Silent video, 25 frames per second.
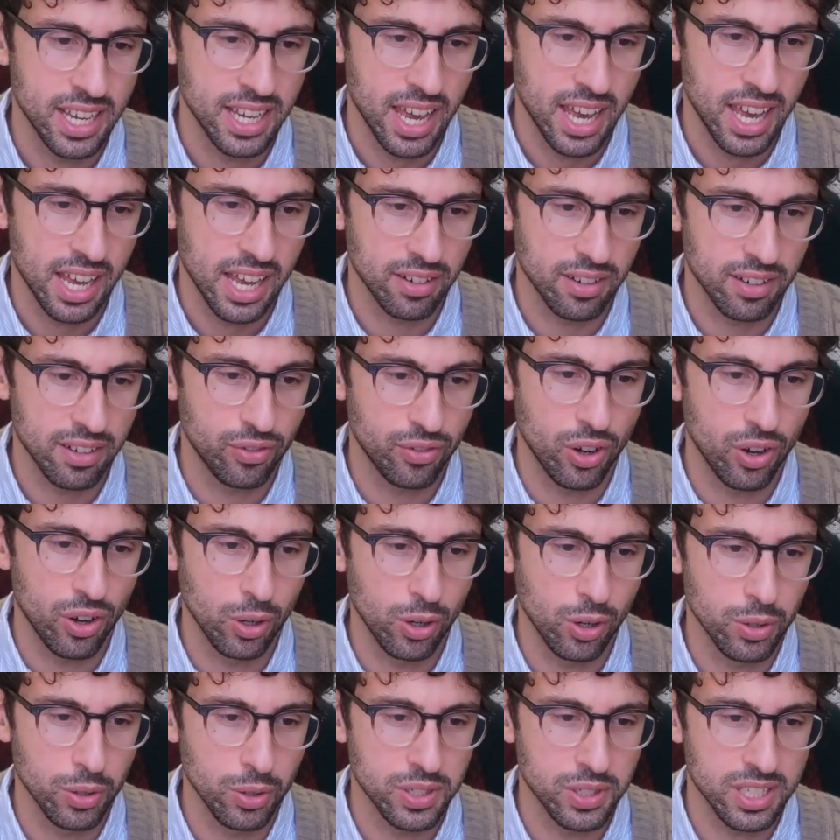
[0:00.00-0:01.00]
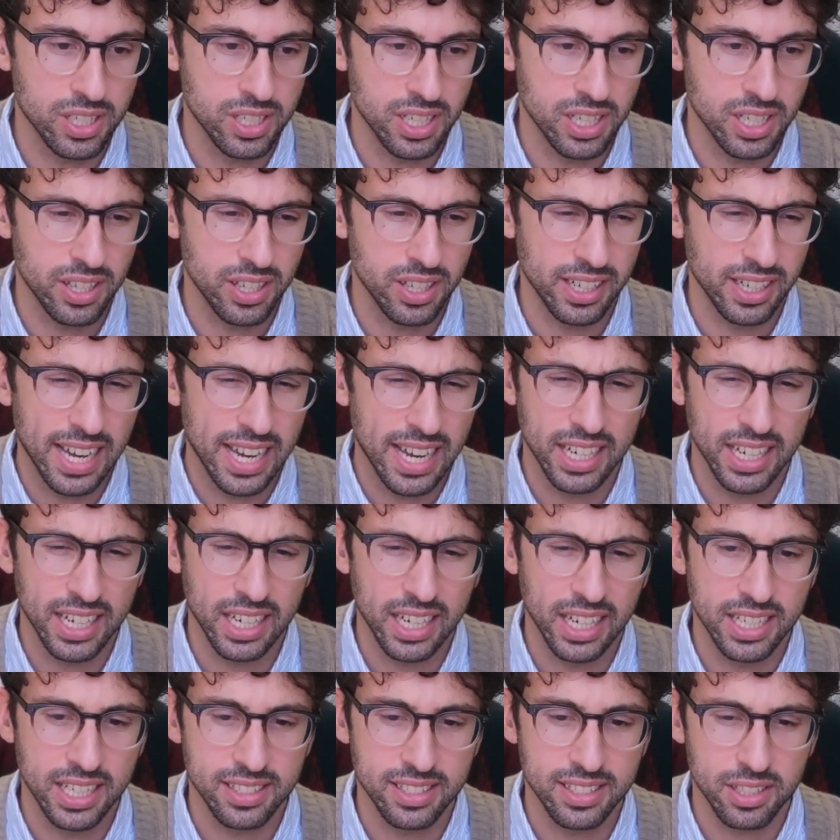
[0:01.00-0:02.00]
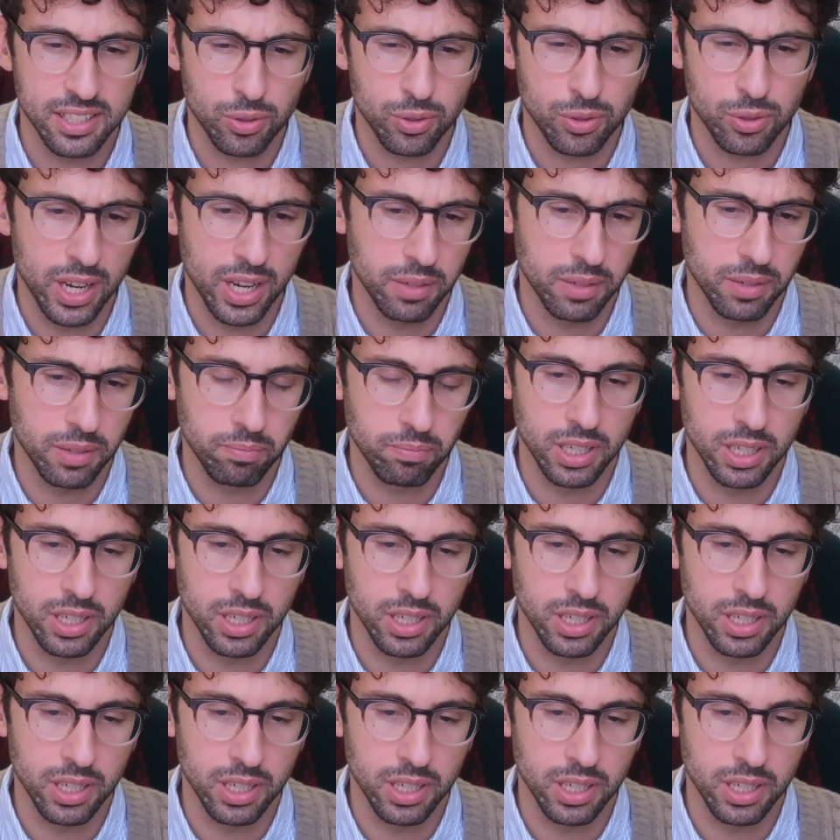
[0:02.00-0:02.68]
And it follows their guidelines. It's quite,